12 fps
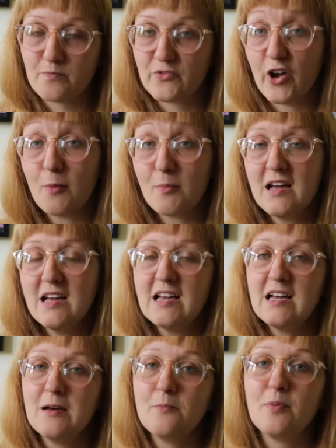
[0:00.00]
top.
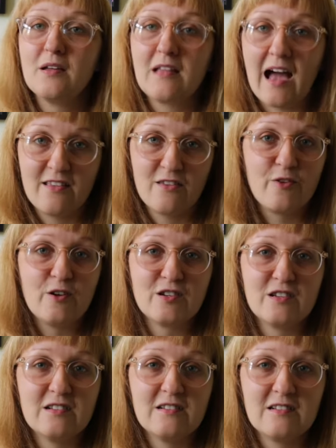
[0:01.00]
But Anne's
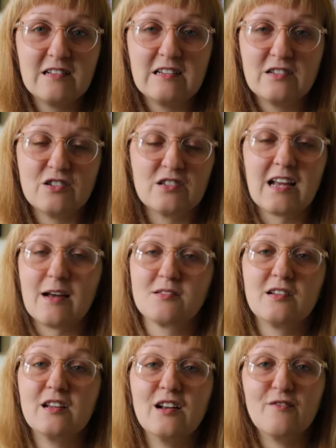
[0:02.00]
version is just
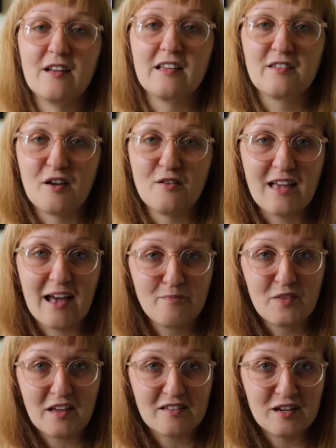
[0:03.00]
absolutely lovely. So yeah,
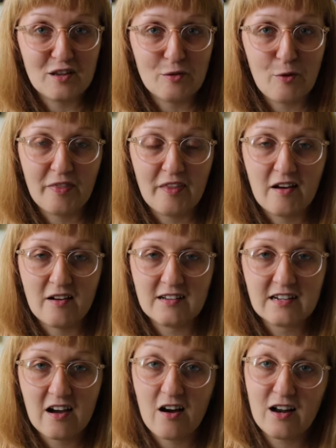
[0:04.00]
that's another one that
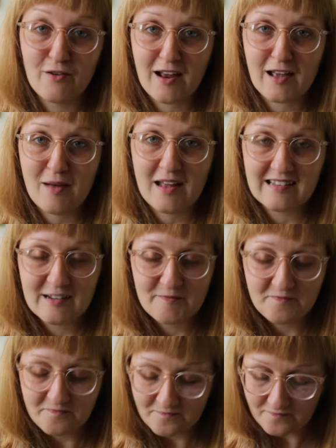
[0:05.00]
I'd highly recommend.
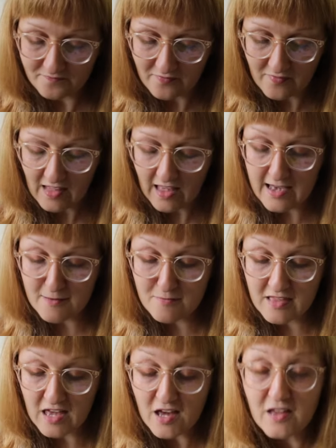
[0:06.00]

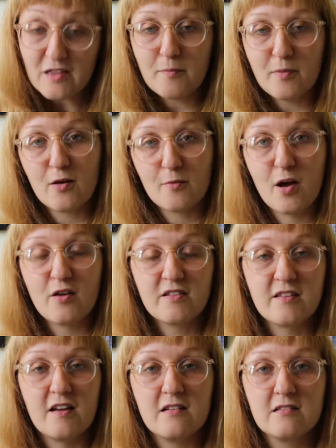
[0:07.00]
The other blog
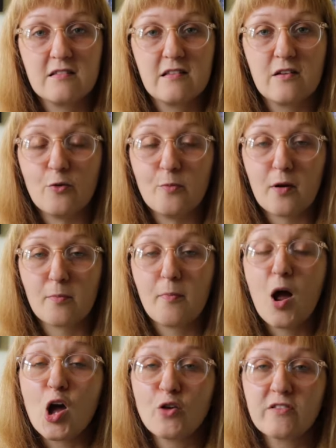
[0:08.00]
posts
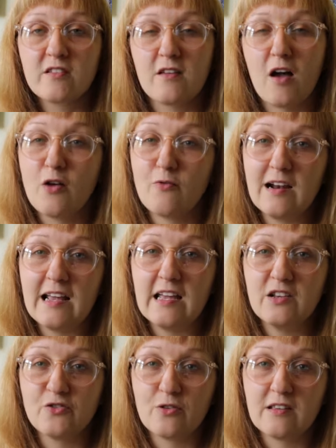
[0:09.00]
I really
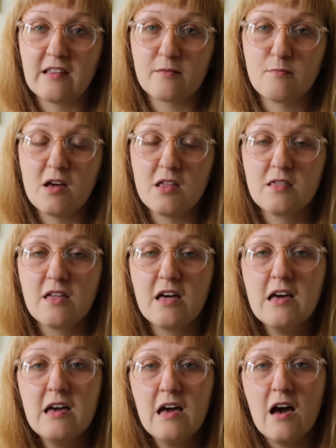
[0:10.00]
enjoyed this month,
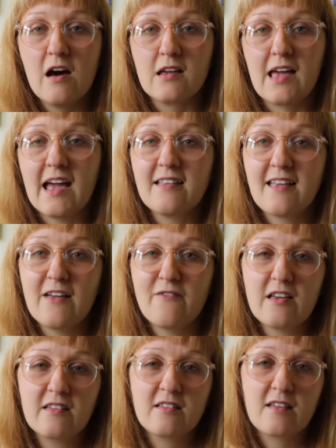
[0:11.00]
Kate
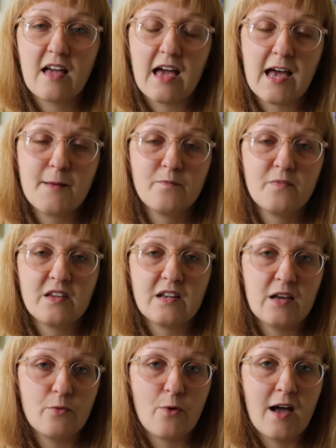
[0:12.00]
Davis, the
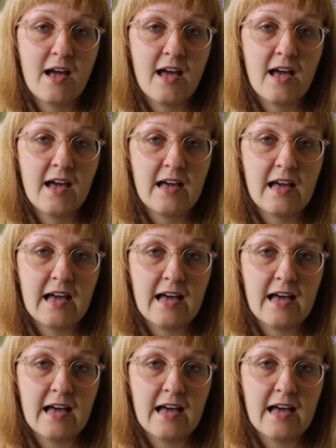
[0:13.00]
knitwear